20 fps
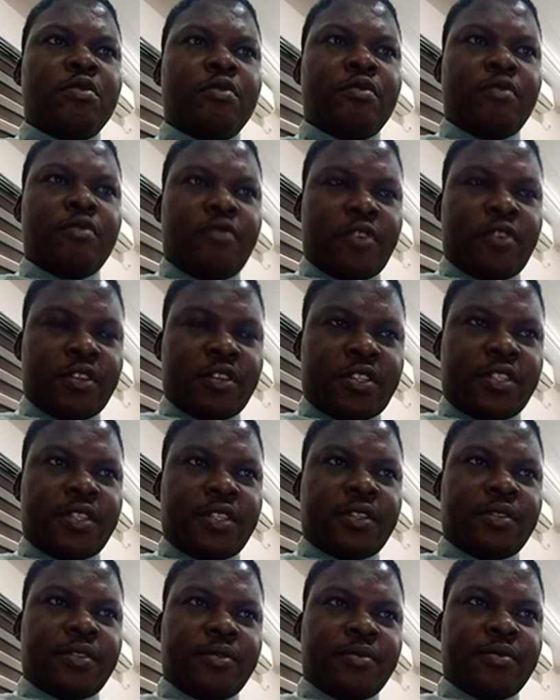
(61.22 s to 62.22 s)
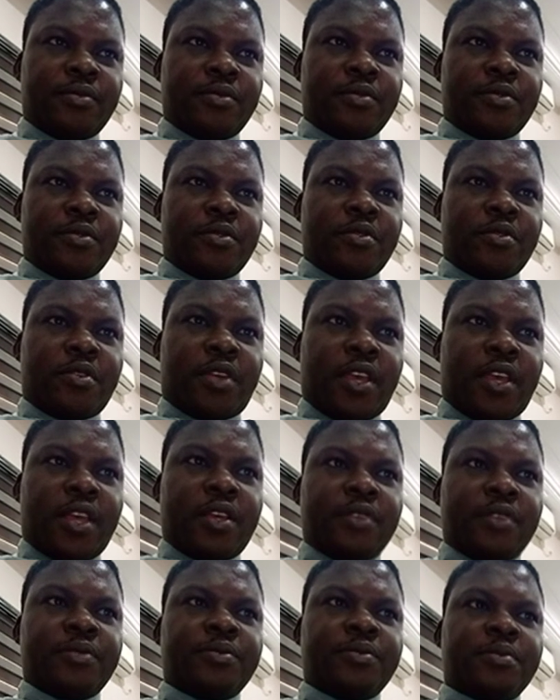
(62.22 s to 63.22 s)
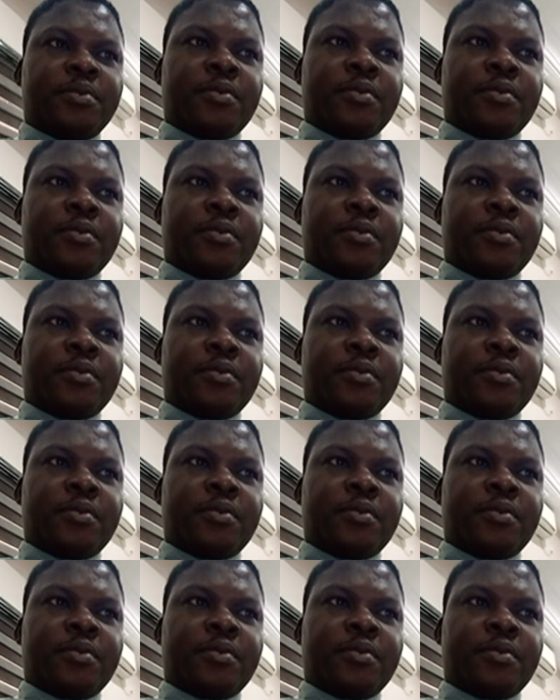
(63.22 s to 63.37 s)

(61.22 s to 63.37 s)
voting. Okay?